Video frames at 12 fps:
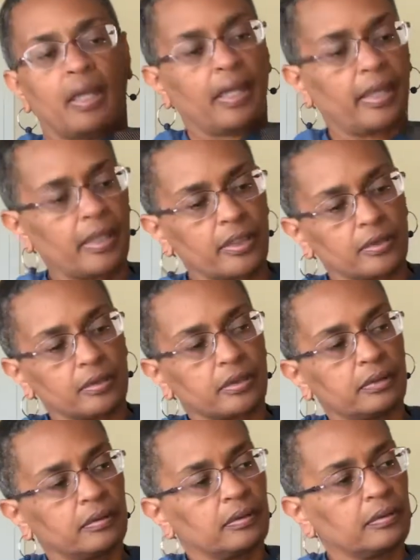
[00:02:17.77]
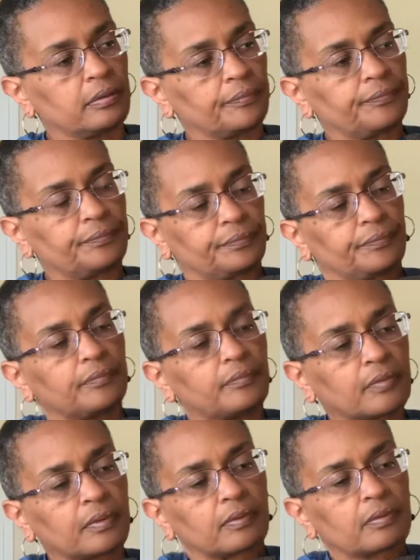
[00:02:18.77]
and I
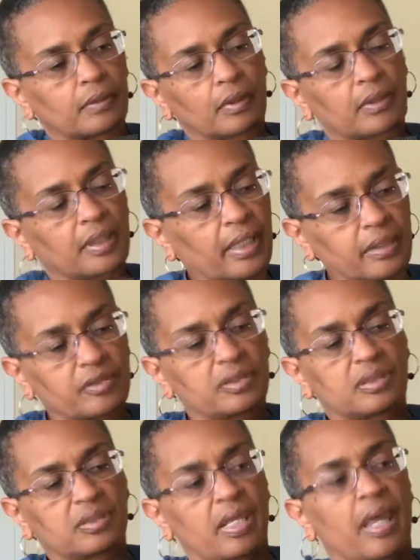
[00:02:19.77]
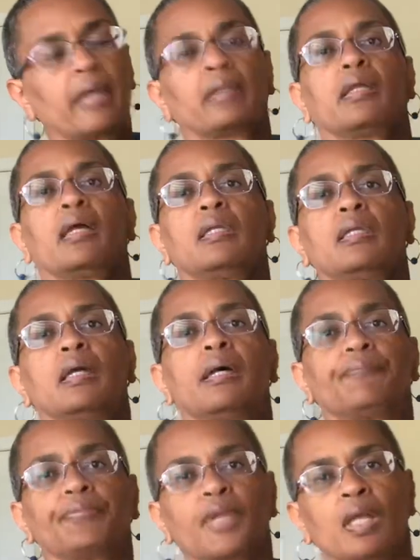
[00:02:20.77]
think I just snagged that,
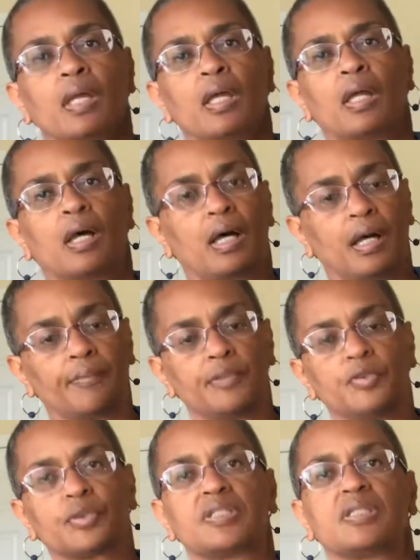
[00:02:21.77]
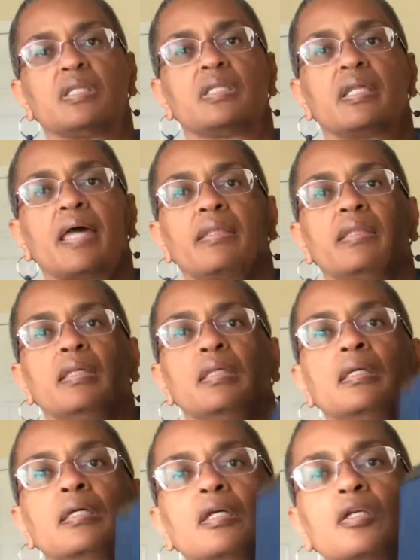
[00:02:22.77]
yeah. You will see that
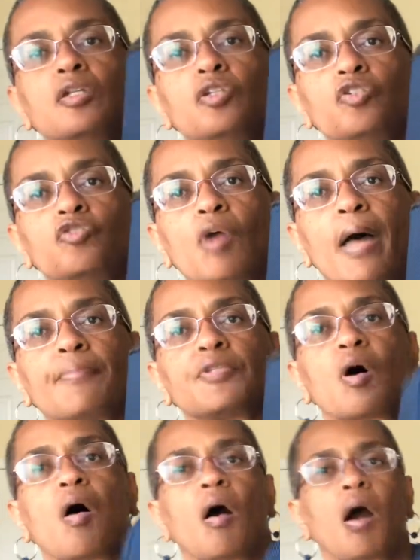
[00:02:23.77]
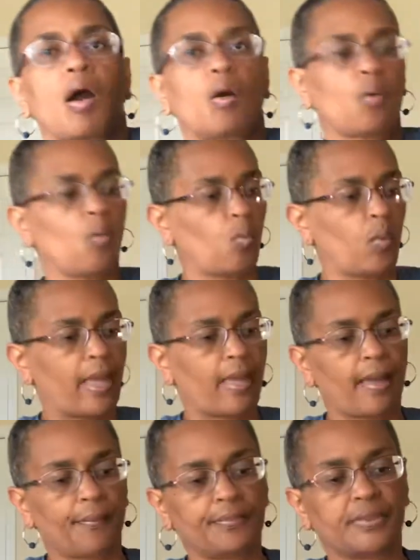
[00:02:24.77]
the straps are
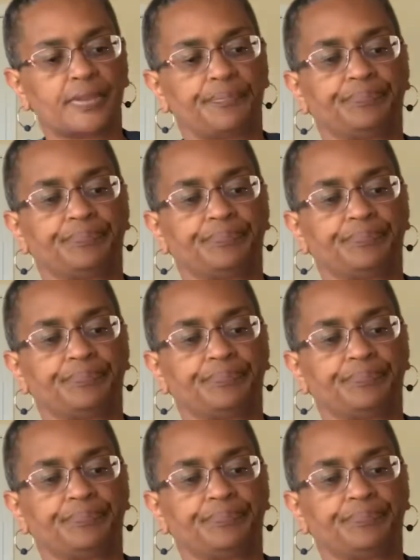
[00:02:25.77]
webbed,